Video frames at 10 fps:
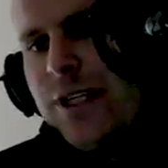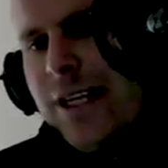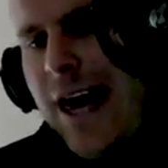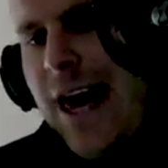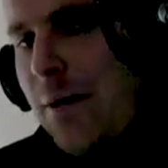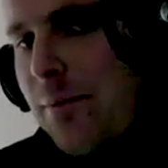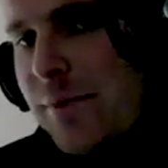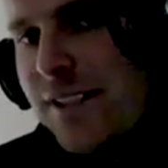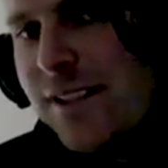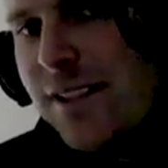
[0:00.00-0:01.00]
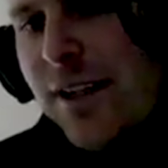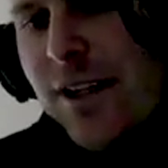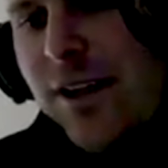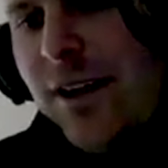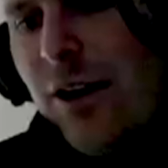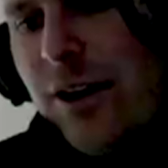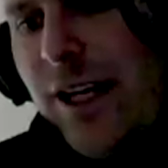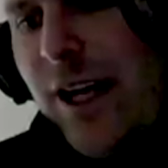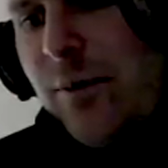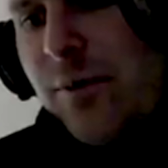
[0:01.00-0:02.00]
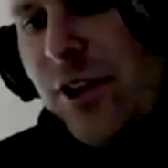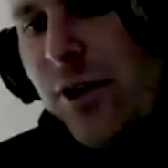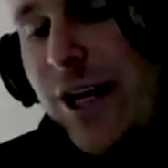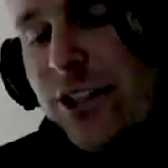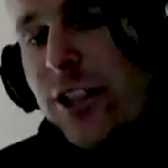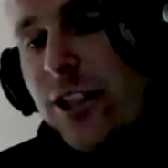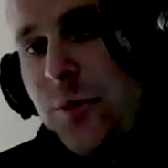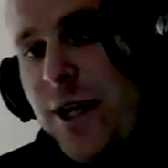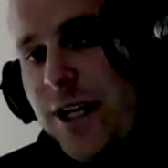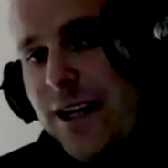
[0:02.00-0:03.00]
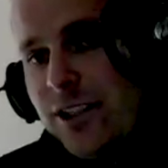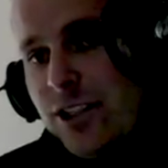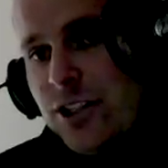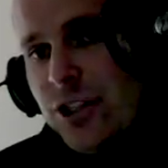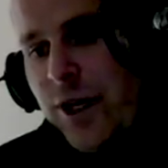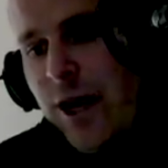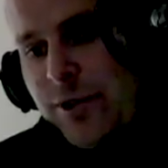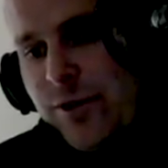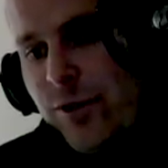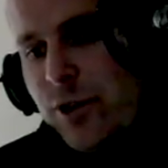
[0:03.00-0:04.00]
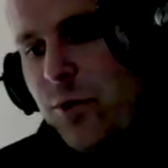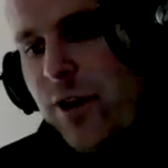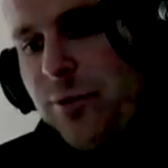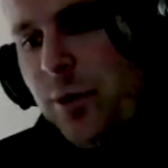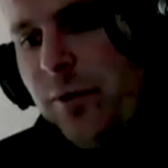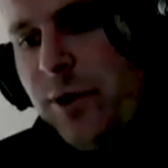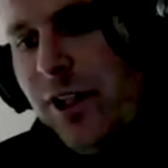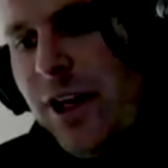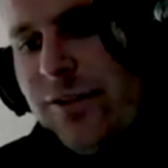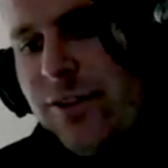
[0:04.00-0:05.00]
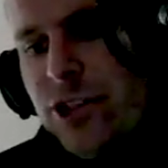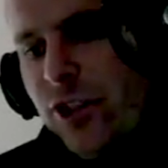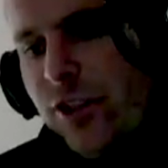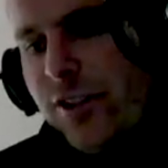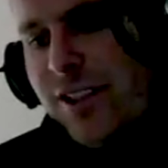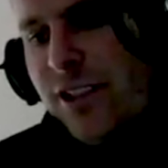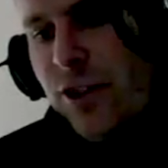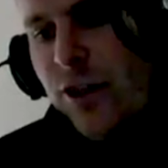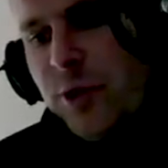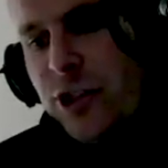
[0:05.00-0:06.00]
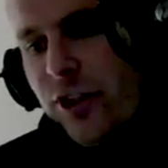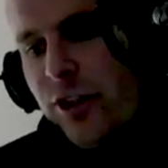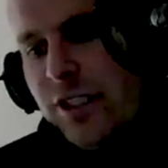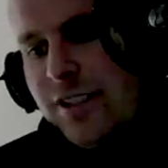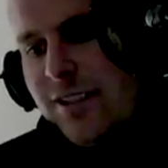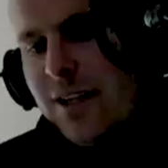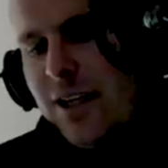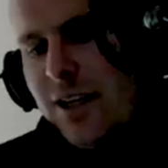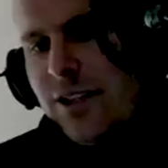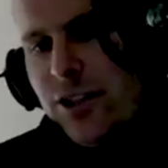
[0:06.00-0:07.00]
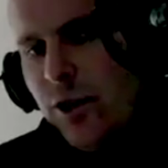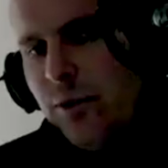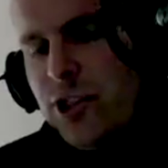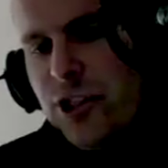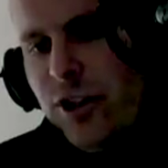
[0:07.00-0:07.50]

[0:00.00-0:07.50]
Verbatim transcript: three camps. Our camps are well, actually, let's break it down into two camps. First, we have permanent life insurance and term insurance. Mm-hmm. Term